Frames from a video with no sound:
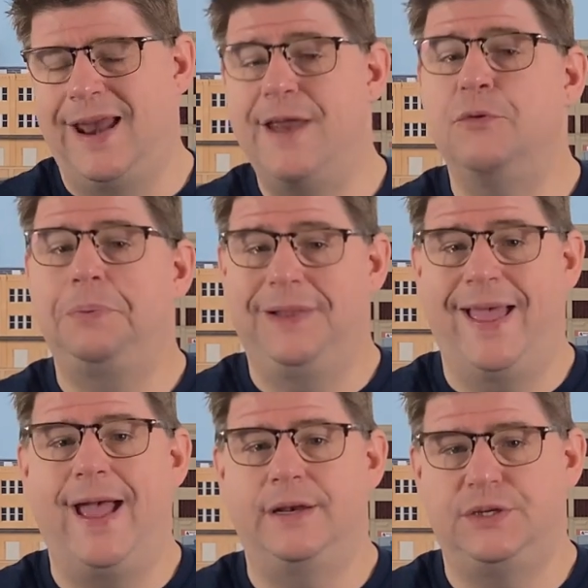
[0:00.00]
I never
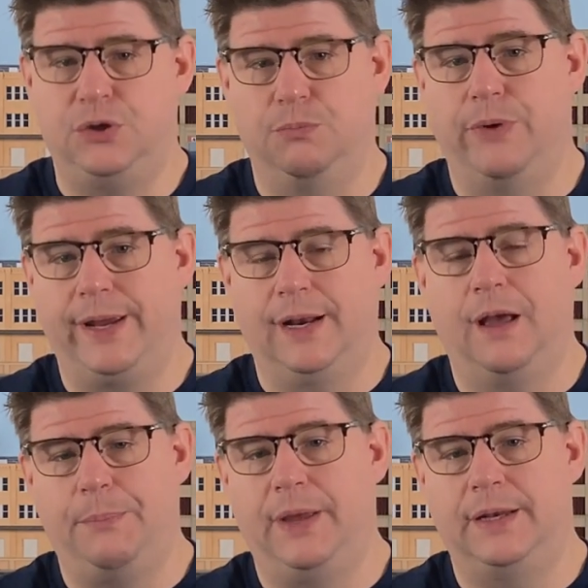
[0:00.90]
planned to break it
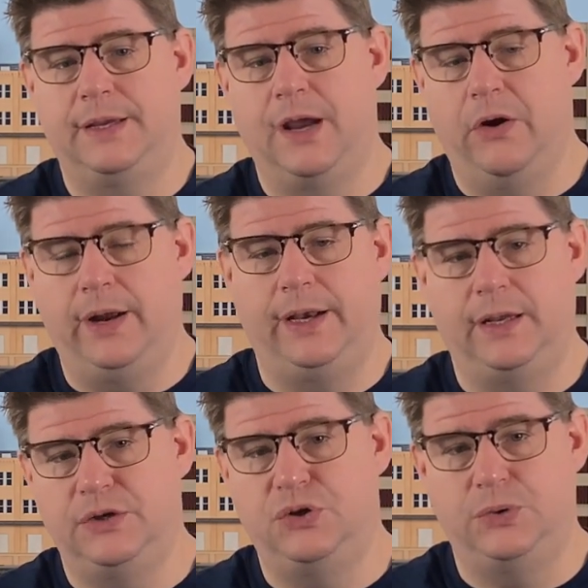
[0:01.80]
up and carry it
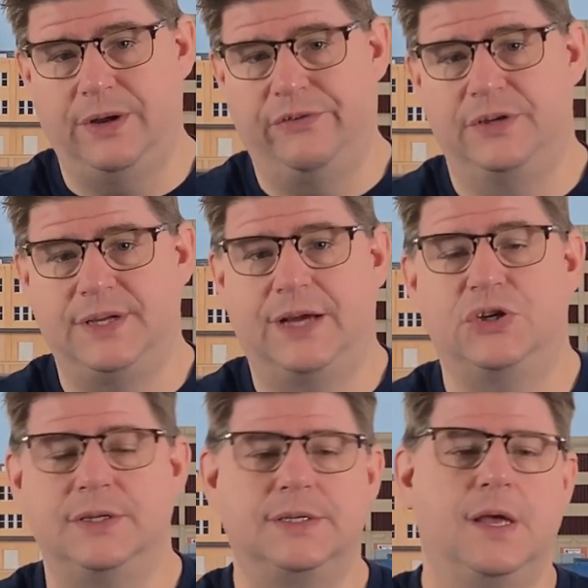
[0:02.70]
in two different
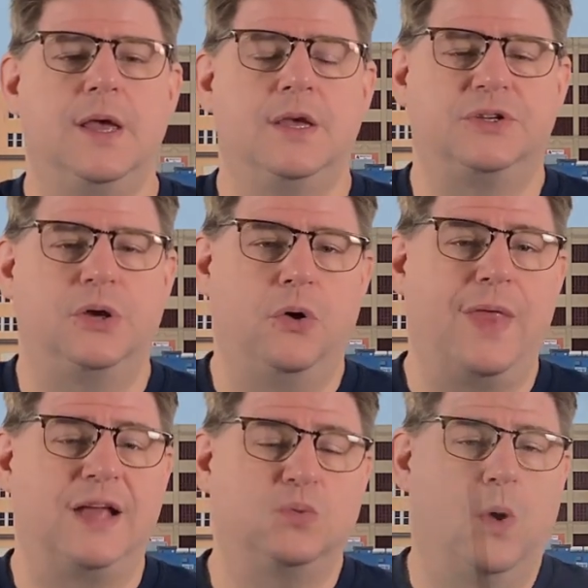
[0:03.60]
sections, so
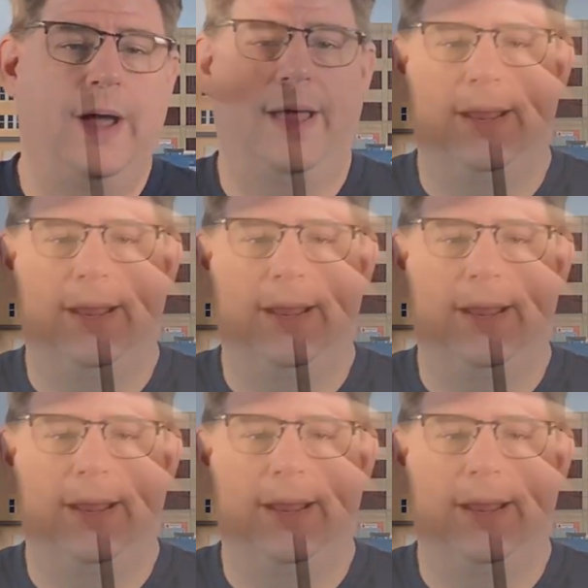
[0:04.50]
that's why